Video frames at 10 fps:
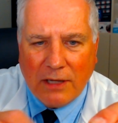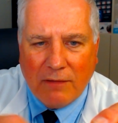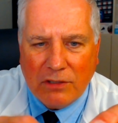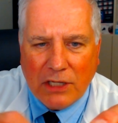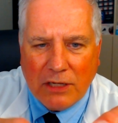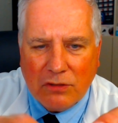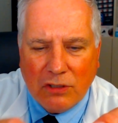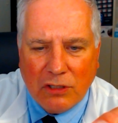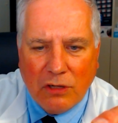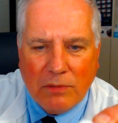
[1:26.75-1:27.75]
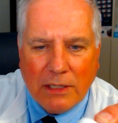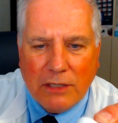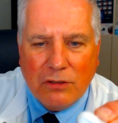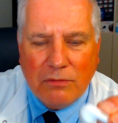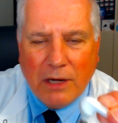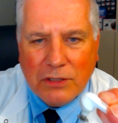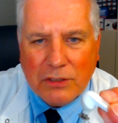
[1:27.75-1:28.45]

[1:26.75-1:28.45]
have a chance to accumulate too much,